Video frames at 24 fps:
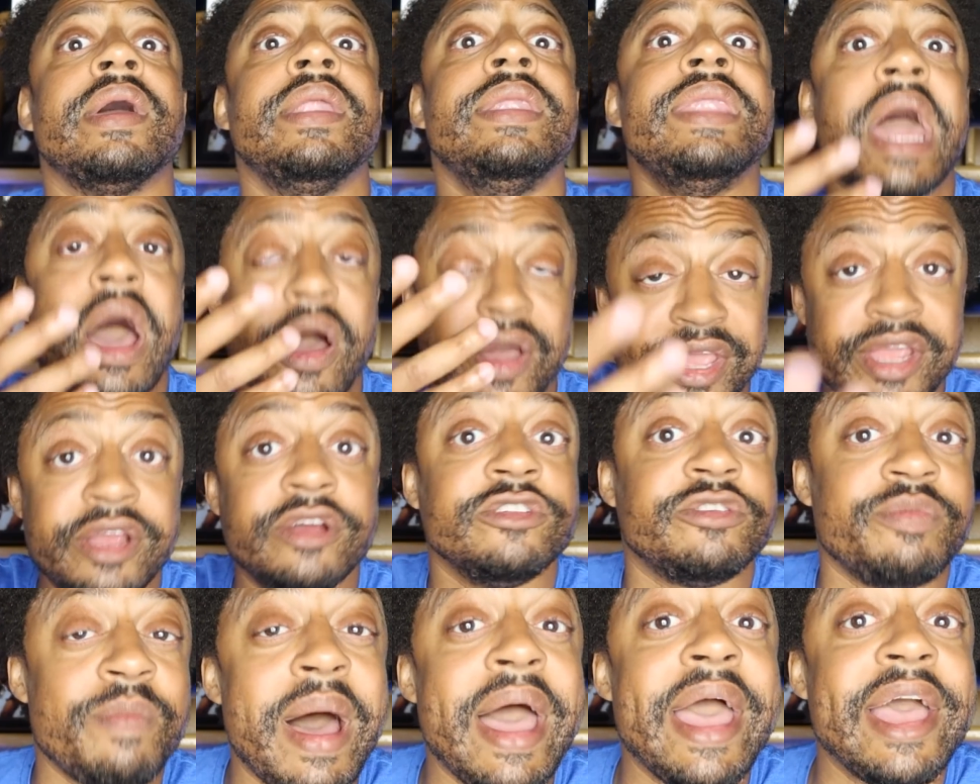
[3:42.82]
Now,
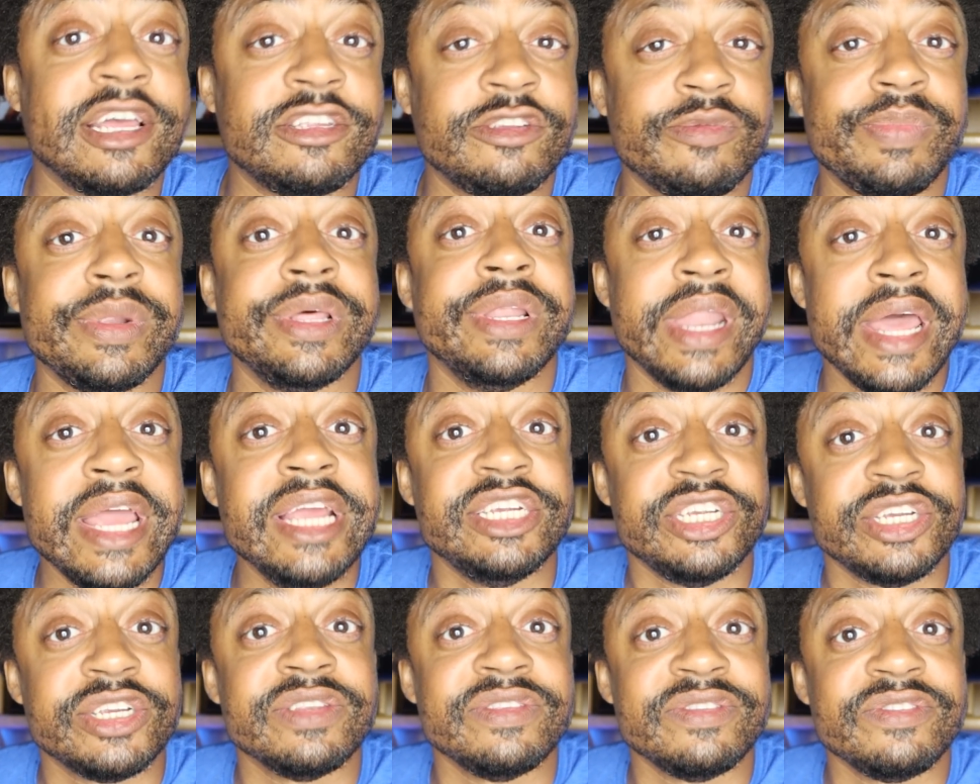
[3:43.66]
here's my
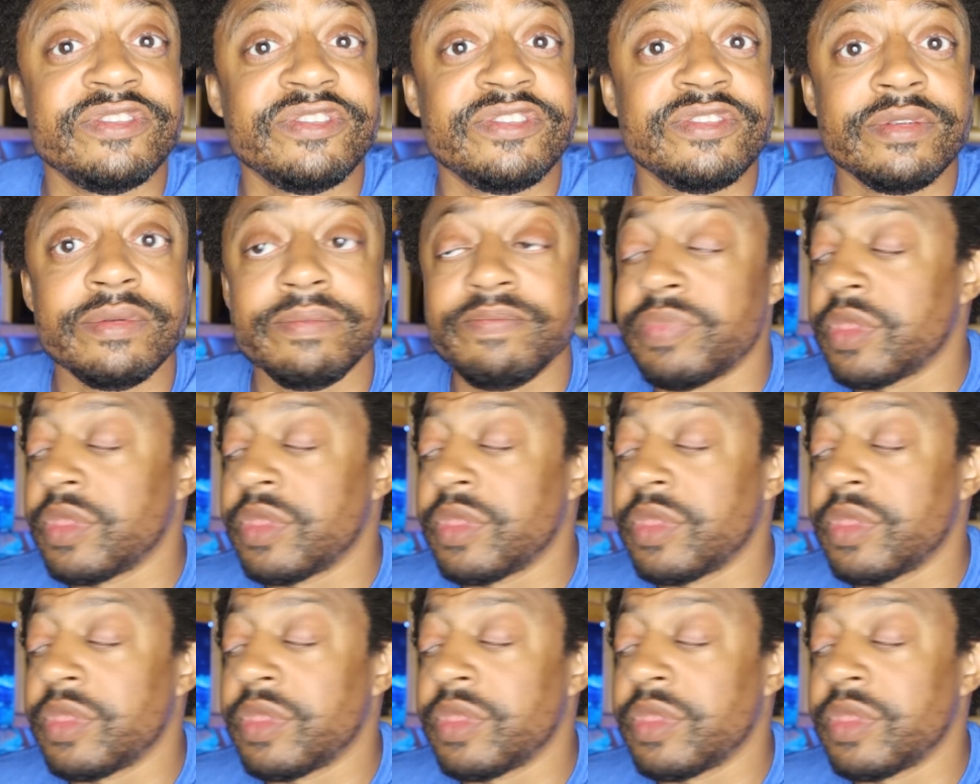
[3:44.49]
explanations.